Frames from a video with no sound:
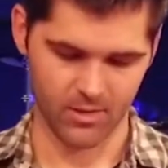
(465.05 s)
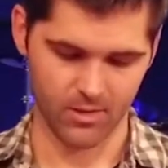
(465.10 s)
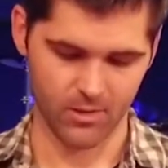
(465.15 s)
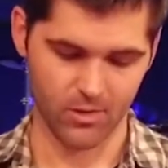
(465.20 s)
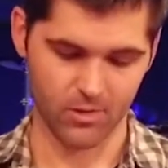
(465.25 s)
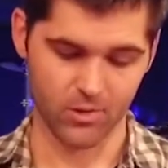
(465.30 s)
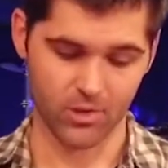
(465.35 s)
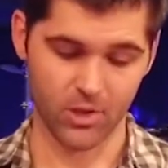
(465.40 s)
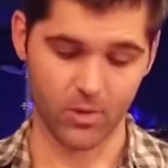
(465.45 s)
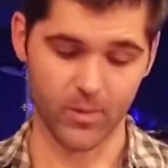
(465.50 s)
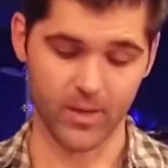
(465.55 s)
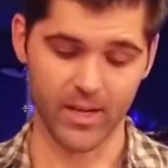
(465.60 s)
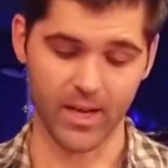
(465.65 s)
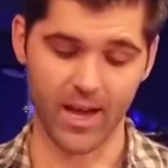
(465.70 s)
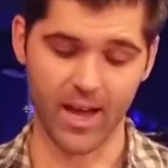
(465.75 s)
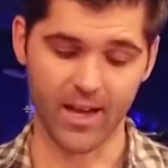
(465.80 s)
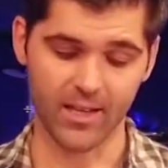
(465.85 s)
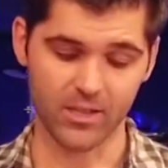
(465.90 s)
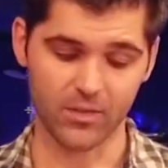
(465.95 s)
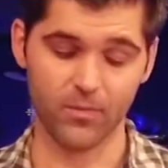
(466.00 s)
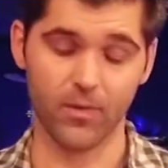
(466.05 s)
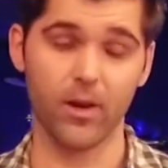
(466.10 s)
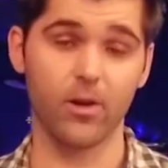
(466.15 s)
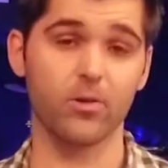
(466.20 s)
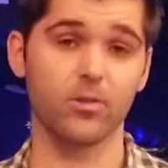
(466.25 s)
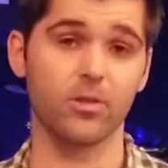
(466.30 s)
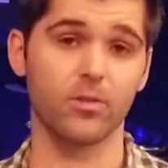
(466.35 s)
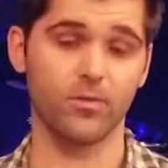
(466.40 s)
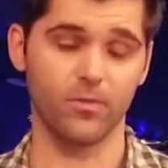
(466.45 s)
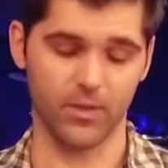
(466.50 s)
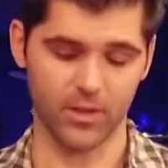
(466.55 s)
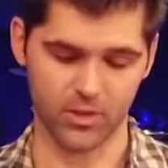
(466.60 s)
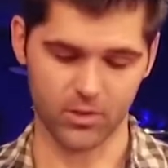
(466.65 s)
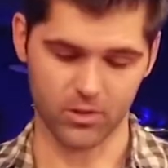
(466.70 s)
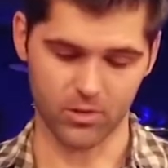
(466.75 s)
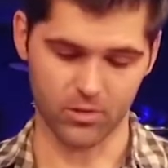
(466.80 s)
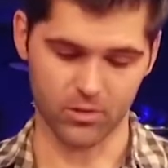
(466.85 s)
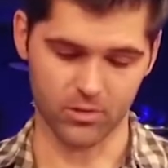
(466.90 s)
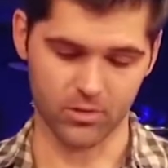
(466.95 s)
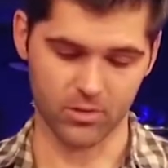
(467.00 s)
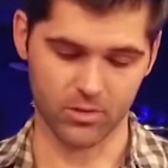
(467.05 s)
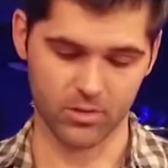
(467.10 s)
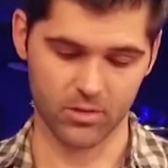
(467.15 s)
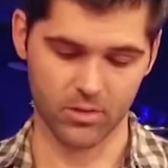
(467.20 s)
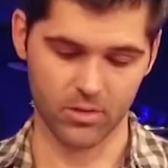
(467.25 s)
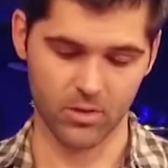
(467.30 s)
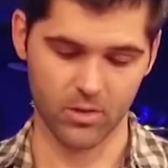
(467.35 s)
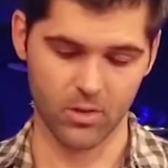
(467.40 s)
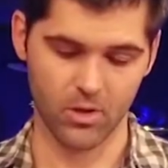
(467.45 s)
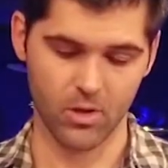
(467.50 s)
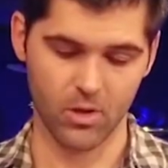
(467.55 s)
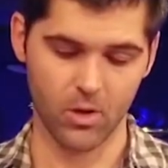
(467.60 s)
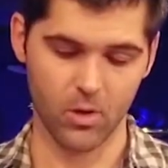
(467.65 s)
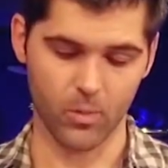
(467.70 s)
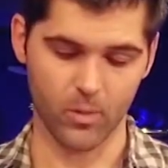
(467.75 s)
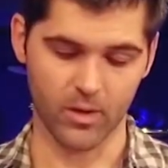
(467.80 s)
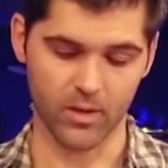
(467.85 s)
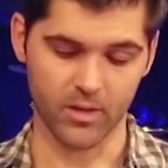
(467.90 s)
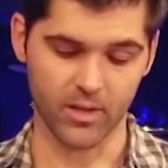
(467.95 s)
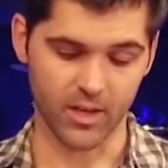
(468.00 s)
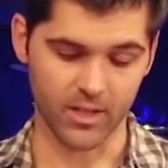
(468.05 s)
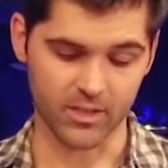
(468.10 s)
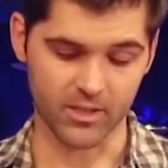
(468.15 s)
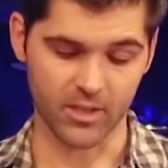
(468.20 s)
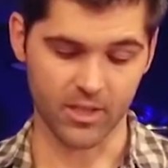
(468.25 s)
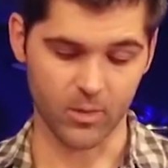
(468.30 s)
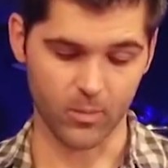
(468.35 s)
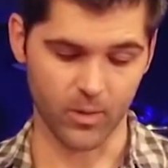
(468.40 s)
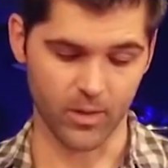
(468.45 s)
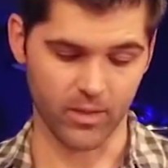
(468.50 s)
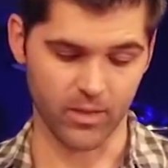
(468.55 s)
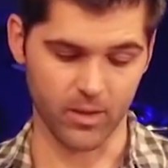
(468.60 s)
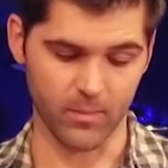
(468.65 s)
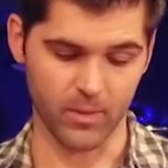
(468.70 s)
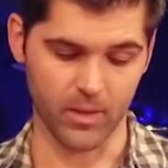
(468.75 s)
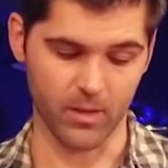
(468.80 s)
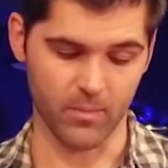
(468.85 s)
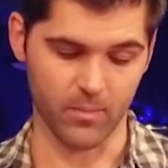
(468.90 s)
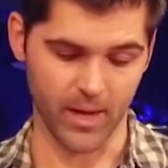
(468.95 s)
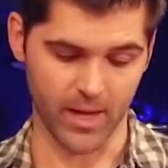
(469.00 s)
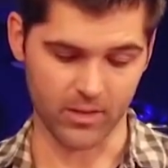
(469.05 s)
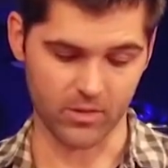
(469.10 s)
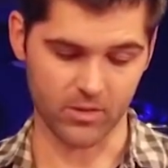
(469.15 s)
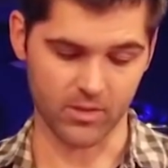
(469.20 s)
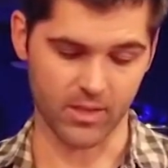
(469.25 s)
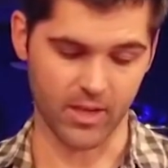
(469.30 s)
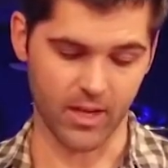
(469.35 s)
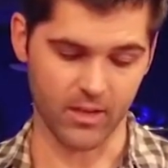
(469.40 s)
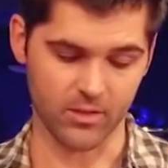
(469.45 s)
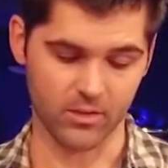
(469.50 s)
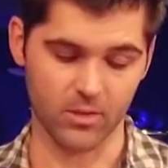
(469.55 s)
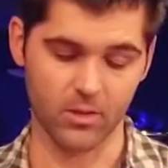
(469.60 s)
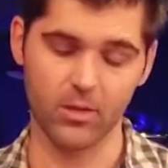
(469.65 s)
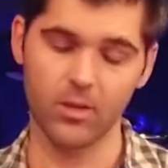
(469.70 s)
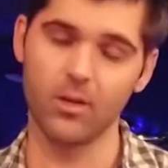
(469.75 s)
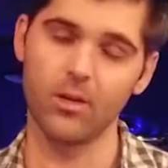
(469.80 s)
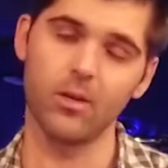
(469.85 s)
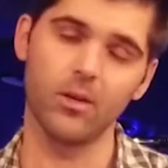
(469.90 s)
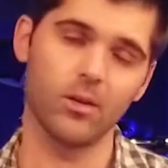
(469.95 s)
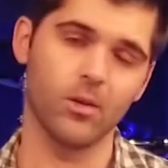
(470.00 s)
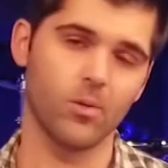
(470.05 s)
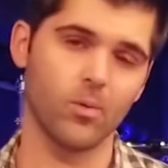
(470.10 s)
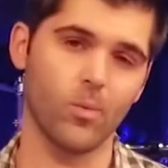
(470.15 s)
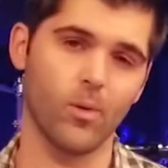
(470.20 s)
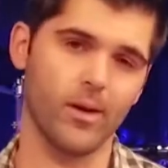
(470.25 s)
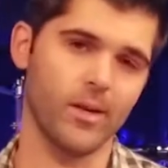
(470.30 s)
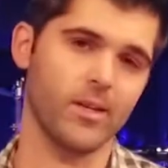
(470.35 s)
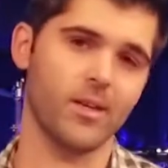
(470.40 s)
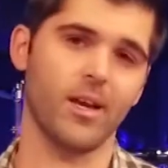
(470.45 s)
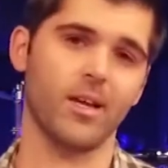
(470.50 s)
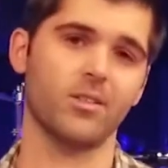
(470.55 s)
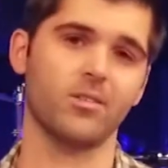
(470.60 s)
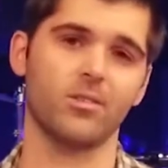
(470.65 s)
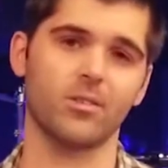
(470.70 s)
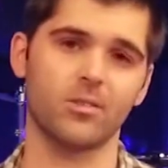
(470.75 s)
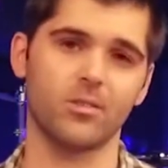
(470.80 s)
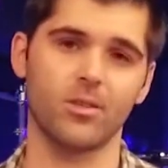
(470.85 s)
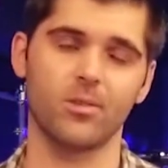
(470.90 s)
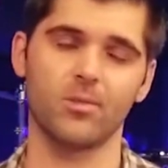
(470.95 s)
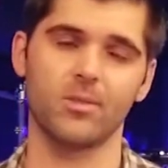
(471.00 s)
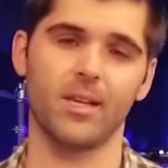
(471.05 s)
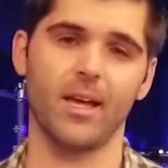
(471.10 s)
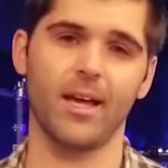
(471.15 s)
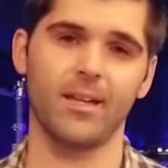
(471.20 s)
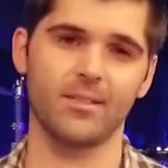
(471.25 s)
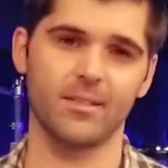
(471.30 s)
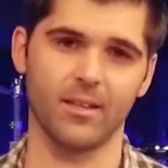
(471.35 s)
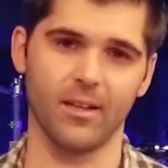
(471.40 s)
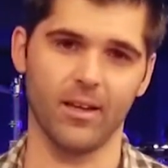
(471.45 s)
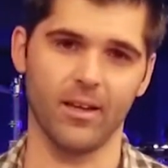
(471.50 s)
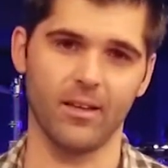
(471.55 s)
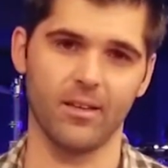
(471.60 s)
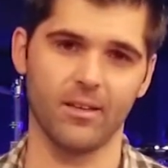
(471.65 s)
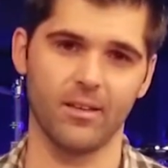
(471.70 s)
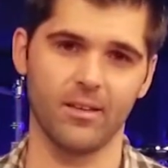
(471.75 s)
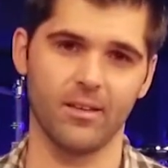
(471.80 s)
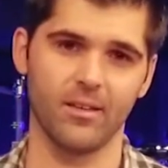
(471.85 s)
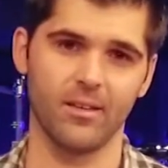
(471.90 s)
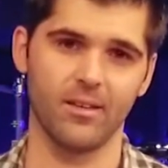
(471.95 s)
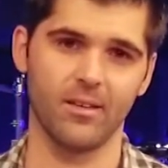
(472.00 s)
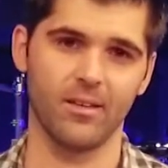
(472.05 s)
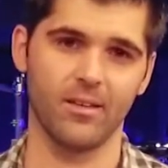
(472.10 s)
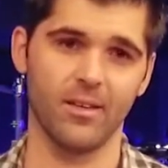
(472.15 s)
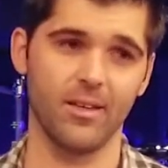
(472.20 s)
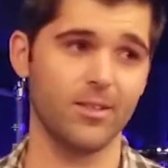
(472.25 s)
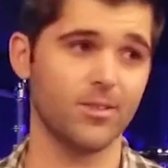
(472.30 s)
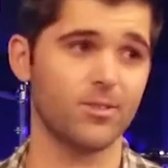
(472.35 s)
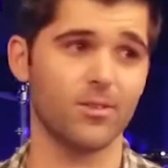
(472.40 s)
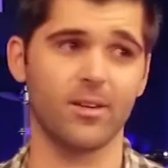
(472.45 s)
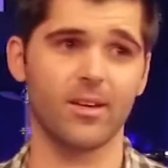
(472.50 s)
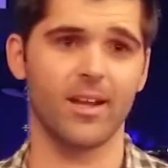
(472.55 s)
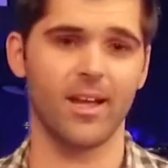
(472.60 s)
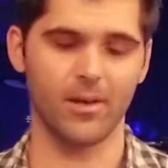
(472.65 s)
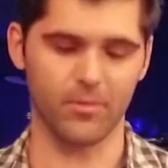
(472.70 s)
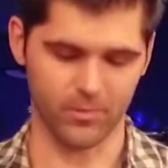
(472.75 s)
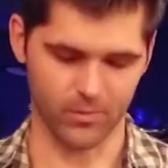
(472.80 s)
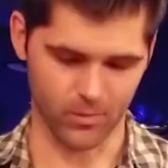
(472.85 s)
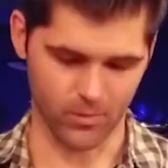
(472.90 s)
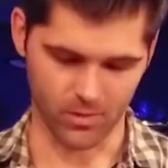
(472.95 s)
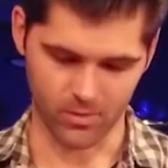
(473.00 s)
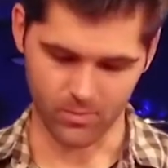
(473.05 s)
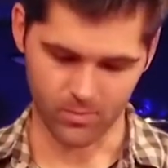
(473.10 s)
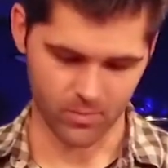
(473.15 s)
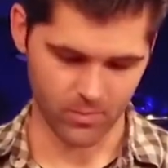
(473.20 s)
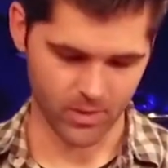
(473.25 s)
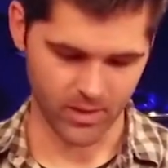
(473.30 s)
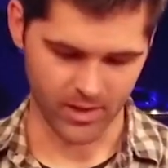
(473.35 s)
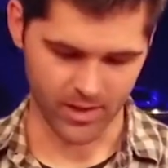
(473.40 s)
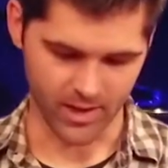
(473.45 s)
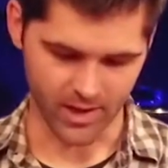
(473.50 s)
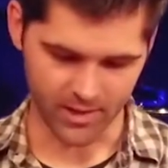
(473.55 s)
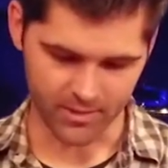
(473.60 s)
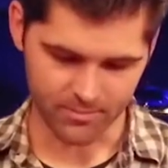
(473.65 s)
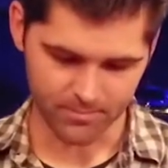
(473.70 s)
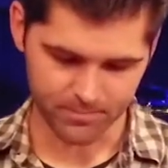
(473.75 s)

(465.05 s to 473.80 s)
So he asked Pharaoh's officials, who were in custody with him in the master's house, why do you guys look so sad today? He's looking out for him. What a guy.